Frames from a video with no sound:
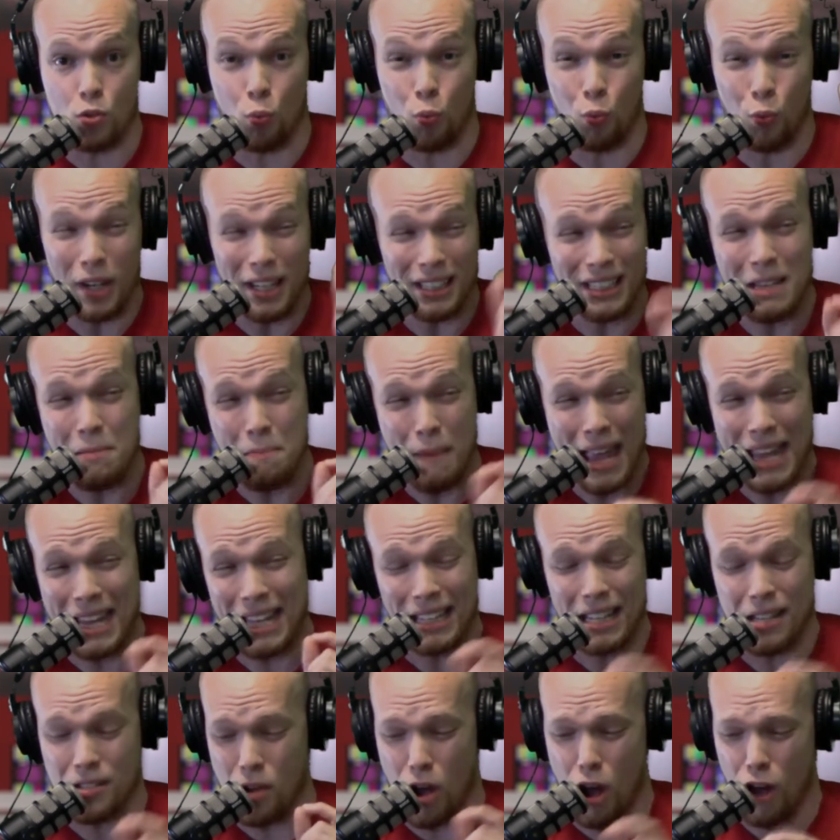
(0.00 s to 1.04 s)
is really
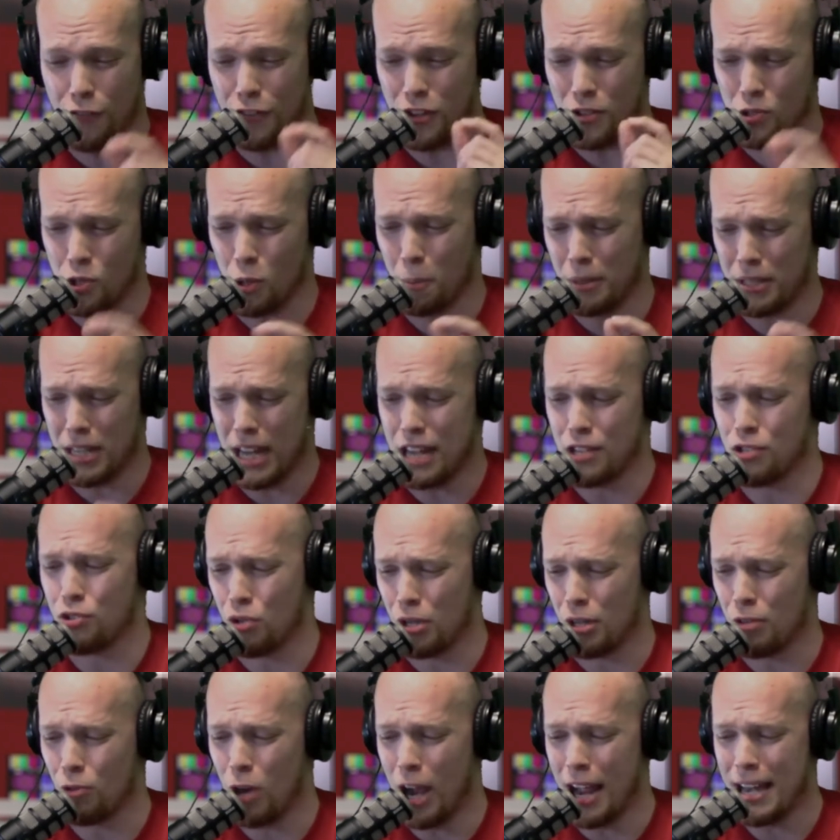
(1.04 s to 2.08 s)
making this offense look
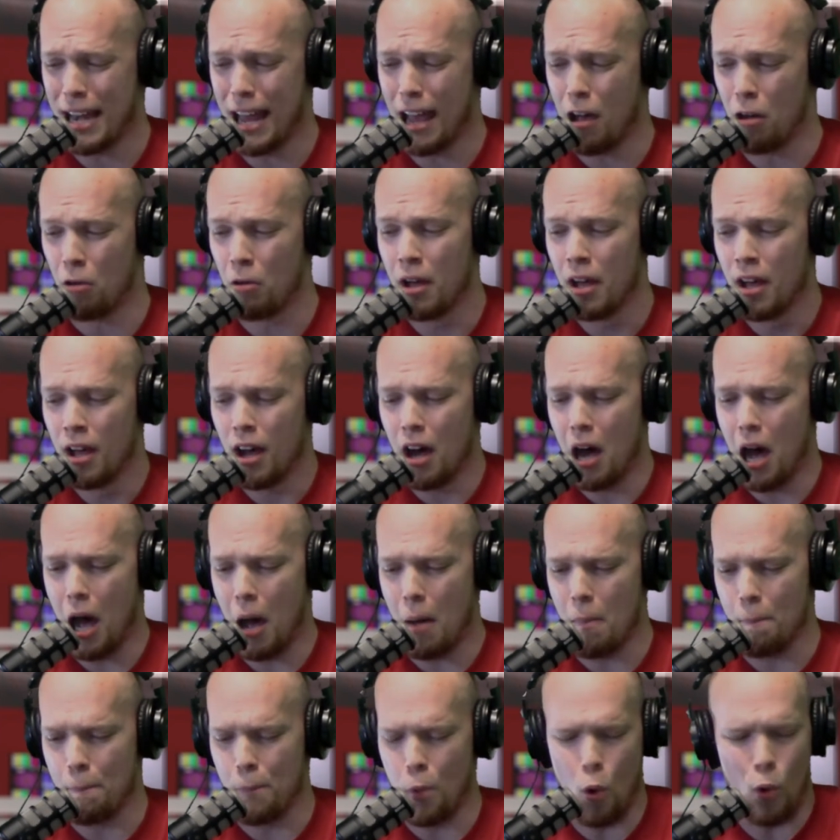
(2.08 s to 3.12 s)
pedestrian right now,
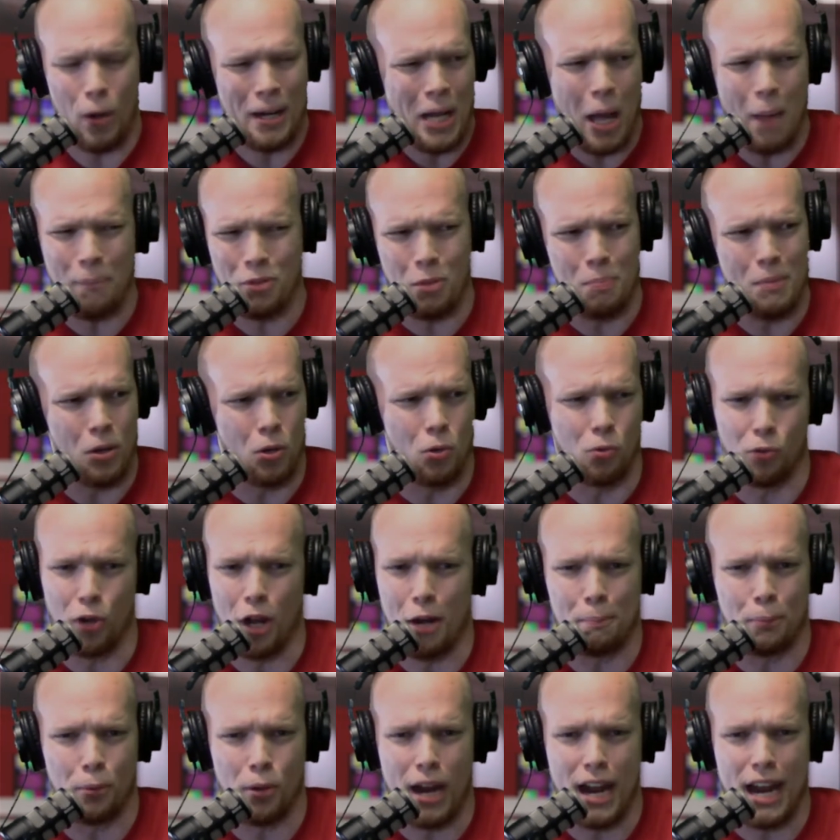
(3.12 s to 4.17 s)
um, boring up the middle
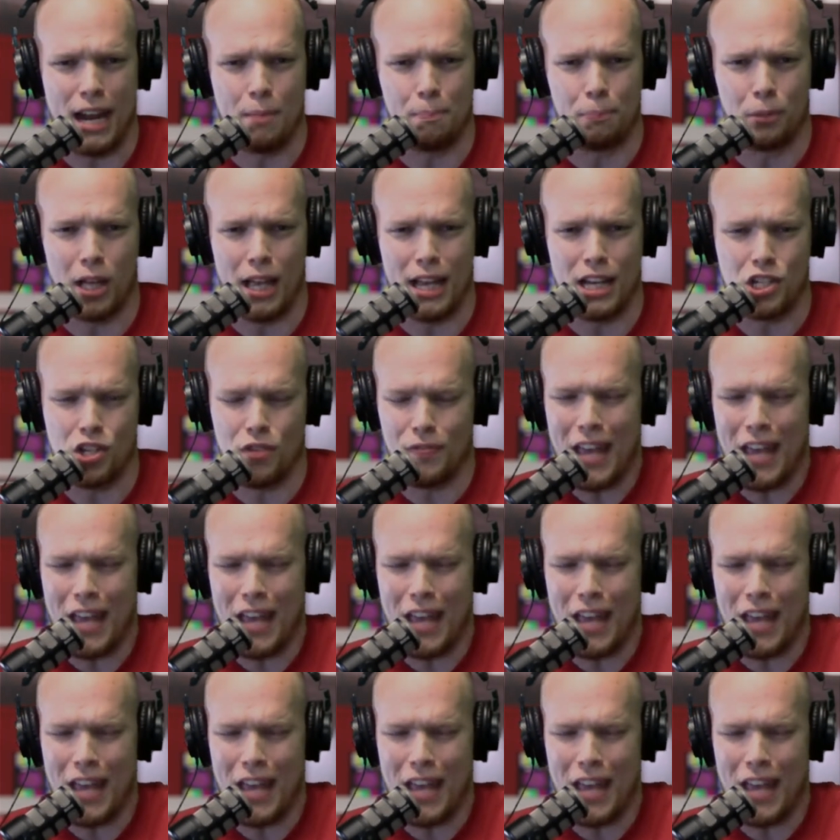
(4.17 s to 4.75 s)
run play, plays.